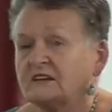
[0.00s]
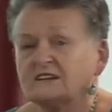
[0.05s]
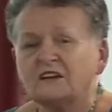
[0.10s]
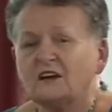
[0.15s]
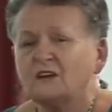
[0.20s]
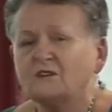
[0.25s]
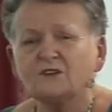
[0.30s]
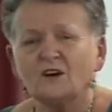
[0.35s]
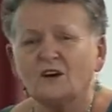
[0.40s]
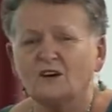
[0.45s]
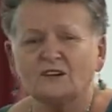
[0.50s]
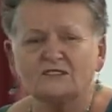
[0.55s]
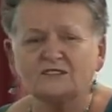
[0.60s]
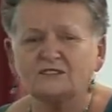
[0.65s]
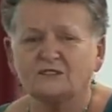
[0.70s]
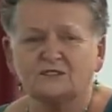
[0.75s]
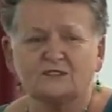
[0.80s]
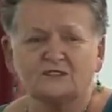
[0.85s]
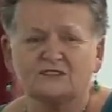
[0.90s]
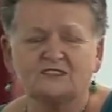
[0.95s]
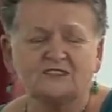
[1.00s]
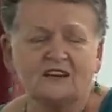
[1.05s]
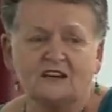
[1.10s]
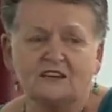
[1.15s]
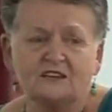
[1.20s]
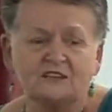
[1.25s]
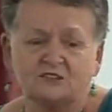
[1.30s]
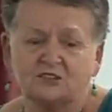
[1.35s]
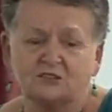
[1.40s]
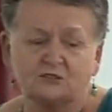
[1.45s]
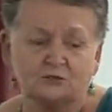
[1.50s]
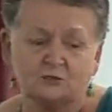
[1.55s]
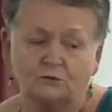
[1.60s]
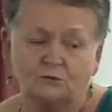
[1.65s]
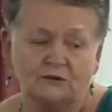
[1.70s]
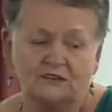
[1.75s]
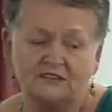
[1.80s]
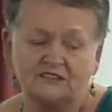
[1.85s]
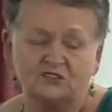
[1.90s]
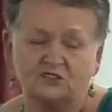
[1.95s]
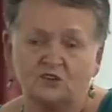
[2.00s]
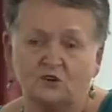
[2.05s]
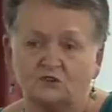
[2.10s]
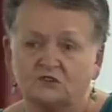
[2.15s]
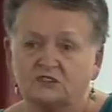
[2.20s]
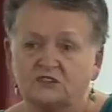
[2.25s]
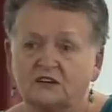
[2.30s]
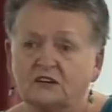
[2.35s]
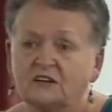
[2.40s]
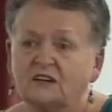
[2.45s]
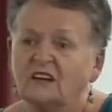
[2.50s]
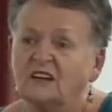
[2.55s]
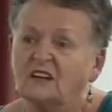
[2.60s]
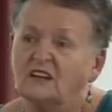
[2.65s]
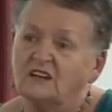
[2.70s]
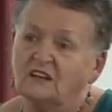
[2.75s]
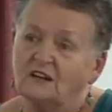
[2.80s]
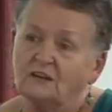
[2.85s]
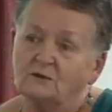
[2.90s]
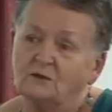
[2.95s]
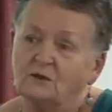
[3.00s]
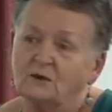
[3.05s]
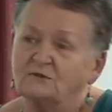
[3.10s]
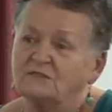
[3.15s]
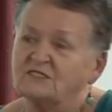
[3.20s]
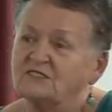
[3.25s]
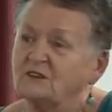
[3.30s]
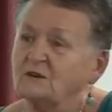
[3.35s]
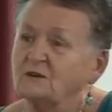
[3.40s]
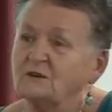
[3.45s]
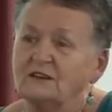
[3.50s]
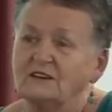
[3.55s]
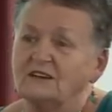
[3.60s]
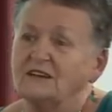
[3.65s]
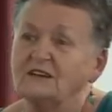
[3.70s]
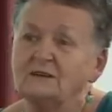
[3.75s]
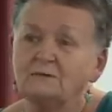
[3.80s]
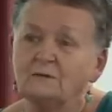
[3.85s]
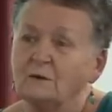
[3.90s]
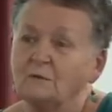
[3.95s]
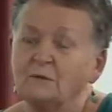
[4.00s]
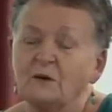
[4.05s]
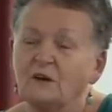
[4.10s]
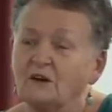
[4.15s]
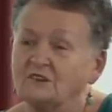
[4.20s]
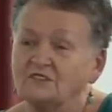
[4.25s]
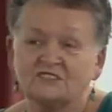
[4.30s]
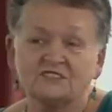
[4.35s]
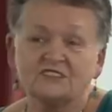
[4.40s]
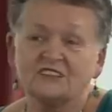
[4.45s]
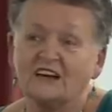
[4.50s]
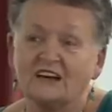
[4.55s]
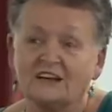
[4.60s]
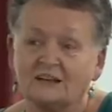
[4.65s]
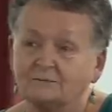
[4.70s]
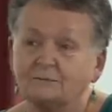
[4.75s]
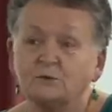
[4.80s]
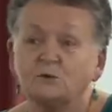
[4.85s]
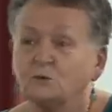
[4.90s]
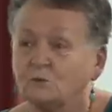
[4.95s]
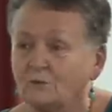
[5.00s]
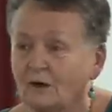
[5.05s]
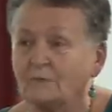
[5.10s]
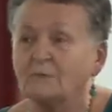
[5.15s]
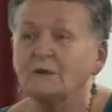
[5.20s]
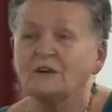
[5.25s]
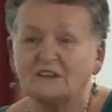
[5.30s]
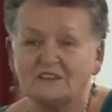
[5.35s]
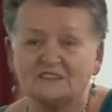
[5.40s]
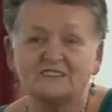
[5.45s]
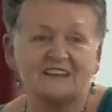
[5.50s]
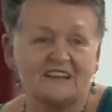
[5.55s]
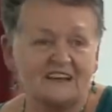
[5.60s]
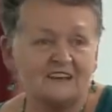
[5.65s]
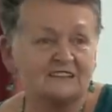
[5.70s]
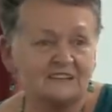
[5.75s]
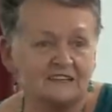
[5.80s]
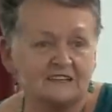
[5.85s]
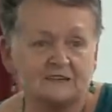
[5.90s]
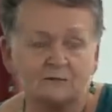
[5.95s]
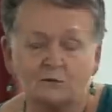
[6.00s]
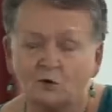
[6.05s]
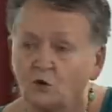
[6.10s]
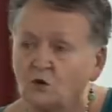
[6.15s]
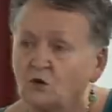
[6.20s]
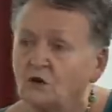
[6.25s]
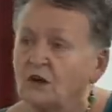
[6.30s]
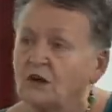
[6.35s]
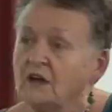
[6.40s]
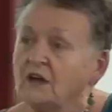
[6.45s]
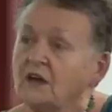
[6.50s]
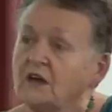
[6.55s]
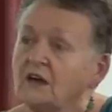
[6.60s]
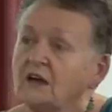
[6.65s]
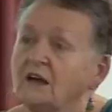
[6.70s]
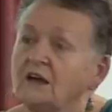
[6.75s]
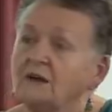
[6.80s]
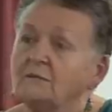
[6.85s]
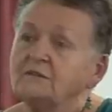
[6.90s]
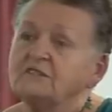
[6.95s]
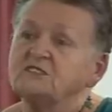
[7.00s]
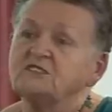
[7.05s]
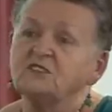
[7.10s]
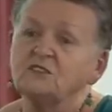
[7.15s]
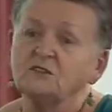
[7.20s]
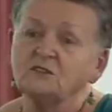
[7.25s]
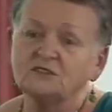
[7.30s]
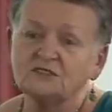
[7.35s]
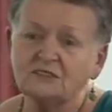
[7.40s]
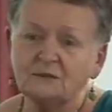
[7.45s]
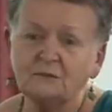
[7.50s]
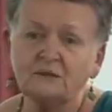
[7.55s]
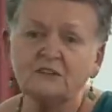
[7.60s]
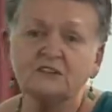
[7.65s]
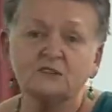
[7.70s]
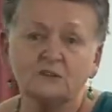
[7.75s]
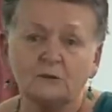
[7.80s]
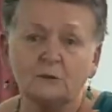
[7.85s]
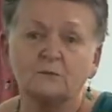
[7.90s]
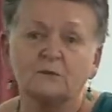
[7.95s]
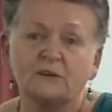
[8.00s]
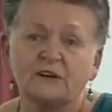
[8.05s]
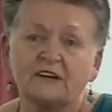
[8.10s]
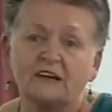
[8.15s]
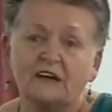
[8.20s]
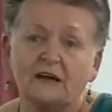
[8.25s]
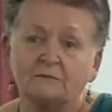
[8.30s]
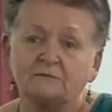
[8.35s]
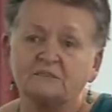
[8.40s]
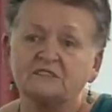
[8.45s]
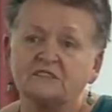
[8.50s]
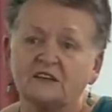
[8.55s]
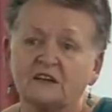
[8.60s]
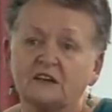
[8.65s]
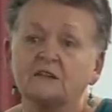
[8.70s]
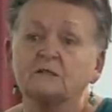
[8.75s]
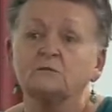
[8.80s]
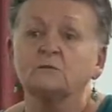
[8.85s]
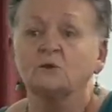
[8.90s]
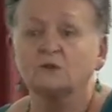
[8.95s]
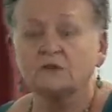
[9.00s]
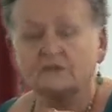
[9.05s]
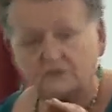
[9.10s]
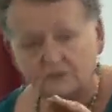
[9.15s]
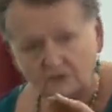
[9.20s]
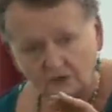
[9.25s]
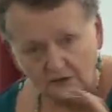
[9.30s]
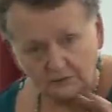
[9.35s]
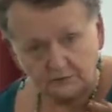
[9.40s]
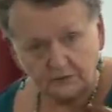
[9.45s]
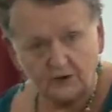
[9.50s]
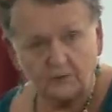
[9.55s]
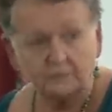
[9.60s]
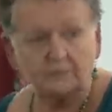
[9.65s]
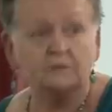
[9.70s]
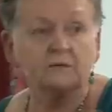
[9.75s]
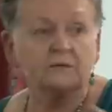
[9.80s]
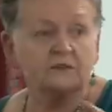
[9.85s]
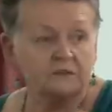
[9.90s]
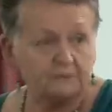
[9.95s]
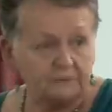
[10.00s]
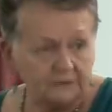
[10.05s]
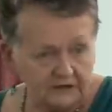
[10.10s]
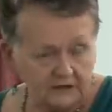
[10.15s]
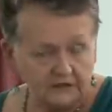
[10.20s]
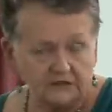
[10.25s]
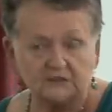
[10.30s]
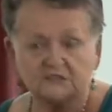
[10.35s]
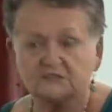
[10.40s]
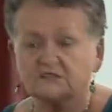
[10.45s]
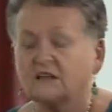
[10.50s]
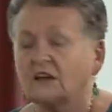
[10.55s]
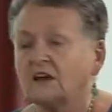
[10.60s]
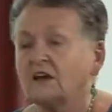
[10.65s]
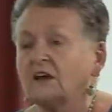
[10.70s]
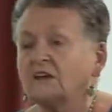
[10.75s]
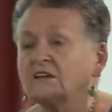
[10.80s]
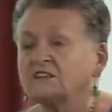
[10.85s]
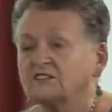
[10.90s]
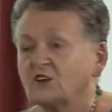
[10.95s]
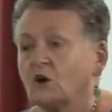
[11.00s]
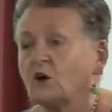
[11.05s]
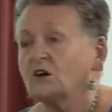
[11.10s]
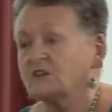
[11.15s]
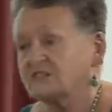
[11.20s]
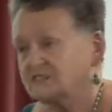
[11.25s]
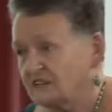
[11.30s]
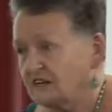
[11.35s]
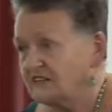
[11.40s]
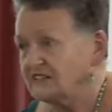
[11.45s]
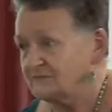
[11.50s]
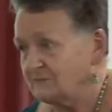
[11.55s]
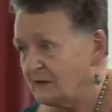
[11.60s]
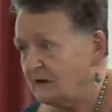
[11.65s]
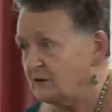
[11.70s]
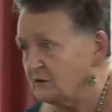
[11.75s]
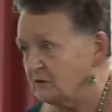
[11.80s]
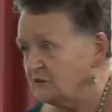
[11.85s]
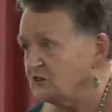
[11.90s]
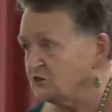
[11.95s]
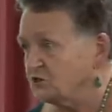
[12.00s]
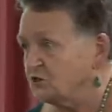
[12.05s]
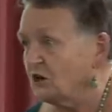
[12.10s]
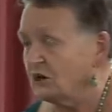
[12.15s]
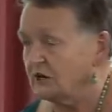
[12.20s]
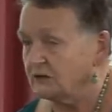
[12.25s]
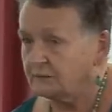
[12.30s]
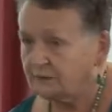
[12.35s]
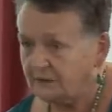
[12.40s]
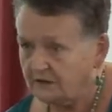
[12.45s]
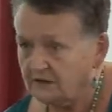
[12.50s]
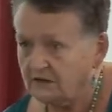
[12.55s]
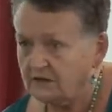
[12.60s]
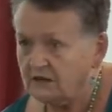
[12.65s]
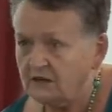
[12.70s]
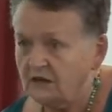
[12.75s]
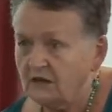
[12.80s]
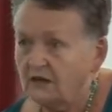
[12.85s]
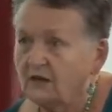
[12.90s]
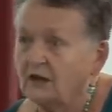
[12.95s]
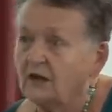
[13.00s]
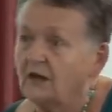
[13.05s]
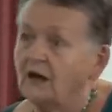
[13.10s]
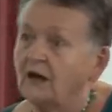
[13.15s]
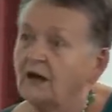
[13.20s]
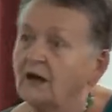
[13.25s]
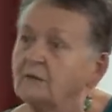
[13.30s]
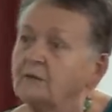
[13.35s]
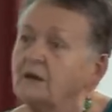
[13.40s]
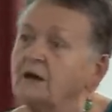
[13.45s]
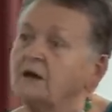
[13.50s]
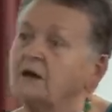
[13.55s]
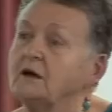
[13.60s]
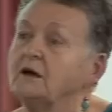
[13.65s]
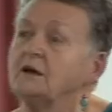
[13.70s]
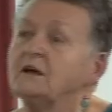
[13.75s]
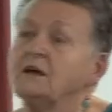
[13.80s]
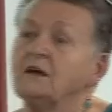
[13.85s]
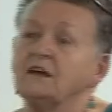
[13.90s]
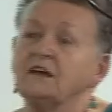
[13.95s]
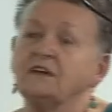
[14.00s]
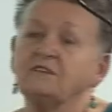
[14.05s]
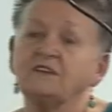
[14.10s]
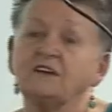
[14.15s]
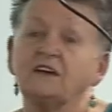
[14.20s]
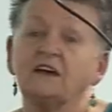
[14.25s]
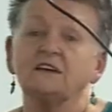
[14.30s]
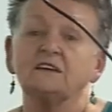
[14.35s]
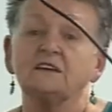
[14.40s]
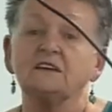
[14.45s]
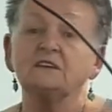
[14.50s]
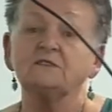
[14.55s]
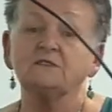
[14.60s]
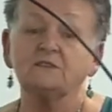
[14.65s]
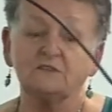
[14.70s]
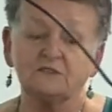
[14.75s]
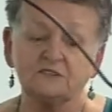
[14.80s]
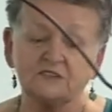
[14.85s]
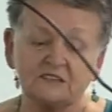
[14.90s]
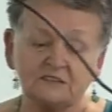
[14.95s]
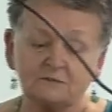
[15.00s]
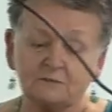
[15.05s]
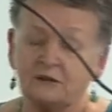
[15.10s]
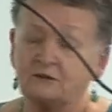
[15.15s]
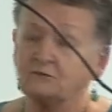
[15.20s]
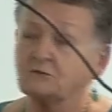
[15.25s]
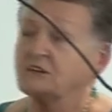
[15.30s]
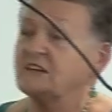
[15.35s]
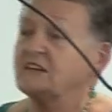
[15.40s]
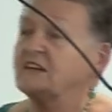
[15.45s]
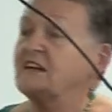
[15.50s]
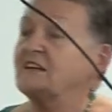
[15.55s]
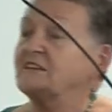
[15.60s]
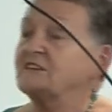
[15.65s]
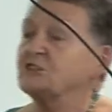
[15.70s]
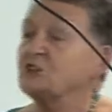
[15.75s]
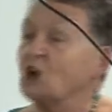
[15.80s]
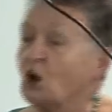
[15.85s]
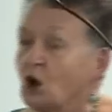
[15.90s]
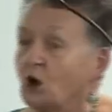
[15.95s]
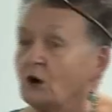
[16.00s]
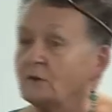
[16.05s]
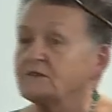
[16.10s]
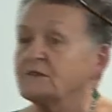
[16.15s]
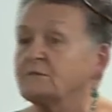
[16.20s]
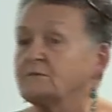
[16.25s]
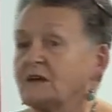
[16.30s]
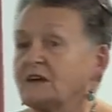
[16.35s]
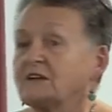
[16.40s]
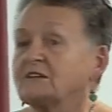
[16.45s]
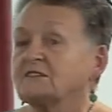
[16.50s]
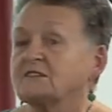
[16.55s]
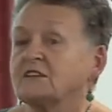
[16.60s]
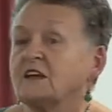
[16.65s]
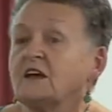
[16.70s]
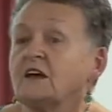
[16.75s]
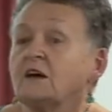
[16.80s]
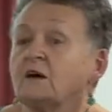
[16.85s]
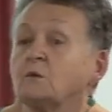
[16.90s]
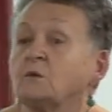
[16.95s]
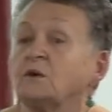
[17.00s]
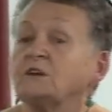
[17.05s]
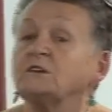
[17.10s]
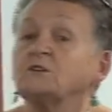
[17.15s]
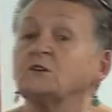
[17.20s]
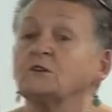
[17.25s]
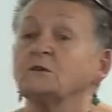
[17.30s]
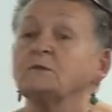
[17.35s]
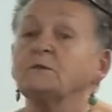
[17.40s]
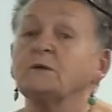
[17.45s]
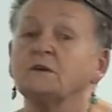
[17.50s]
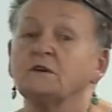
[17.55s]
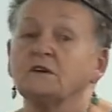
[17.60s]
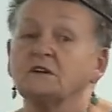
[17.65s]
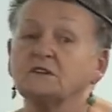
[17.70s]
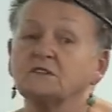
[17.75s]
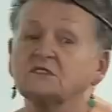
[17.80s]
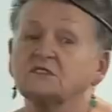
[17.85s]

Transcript: No guy's going to say to his doctor, oh, I'm sorry, my, I just can't pull my penis out anymore. Um, and so somebody's got to bring it up and say to them, look, if you've got a problem with your penis size, does matter when you're trying to pee. Um, if it, even if it doesn't matter at any other times, it matters when you've got to pee.